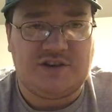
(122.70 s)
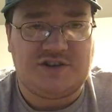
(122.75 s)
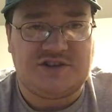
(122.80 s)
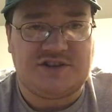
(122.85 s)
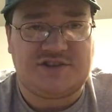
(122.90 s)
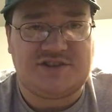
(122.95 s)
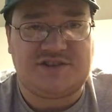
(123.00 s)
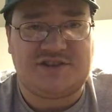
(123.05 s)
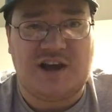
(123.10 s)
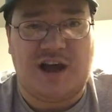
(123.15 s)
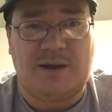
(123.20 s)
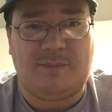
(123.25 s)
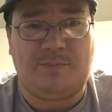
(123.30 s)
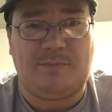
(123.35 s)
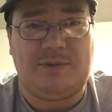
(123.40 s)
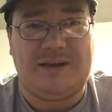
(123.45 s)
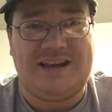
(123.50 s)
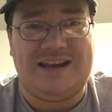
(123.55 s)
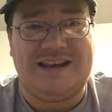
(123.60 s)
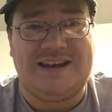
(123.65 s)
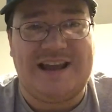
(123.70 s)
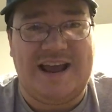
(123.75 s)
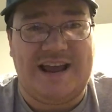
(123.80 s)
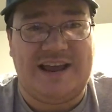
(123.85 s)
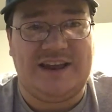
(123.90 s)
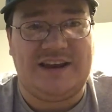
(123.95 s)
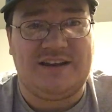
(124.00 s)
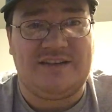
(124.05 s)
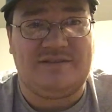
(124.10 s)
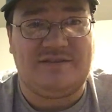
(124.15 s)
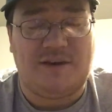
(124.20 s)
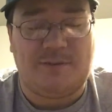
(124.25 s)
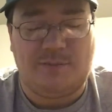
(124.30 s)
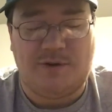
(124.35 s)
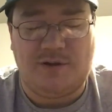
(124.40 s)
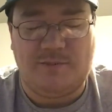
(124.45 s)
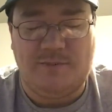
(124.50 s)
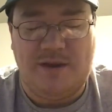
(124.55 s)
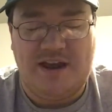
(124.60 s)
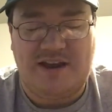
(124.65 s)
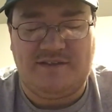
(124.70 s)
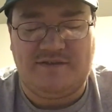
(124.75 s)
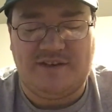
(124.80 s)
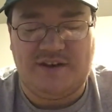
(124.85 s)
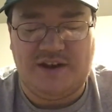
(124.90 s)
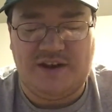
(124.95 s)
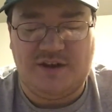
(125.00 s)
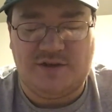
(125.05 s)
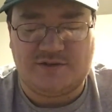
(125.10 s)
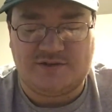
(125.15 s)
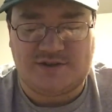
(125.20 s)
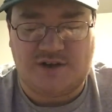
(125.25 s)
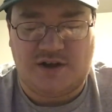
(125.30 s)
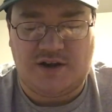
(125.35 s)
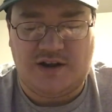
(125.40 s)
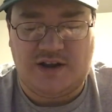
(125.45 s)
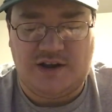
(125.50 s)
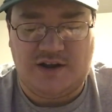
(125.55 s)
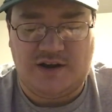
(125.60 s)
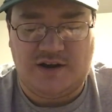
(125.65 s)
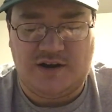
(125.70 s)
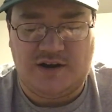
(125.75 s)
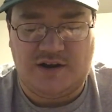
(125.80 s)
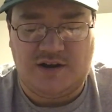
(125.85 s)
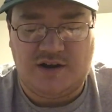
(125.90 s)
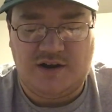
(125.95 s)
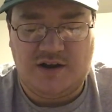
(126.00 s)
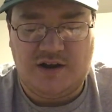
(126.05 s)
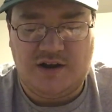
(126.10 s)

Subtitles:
to just stop being negative. I'm going to make videos on here